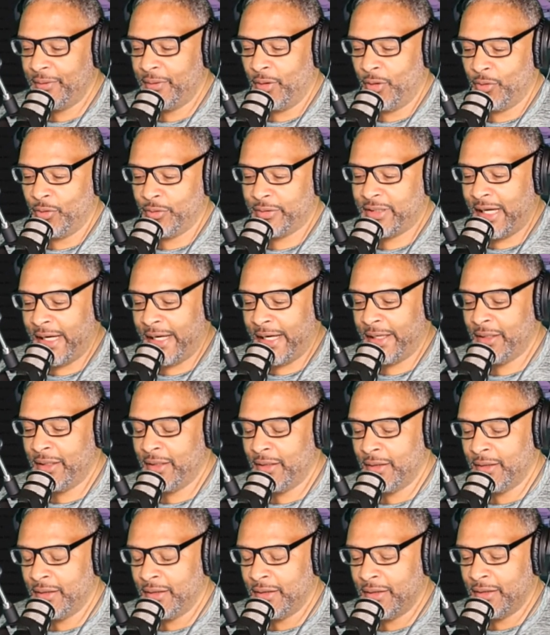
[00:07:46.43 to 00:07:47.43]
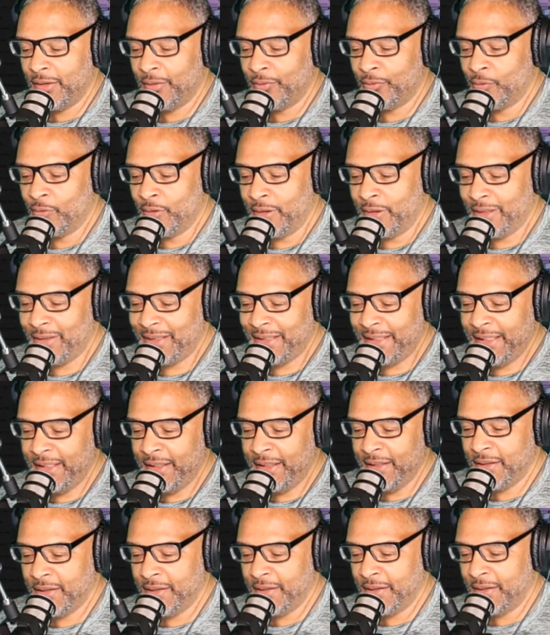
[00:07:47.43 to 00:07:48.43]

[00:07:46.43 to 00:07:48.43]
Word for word: Okay. Really?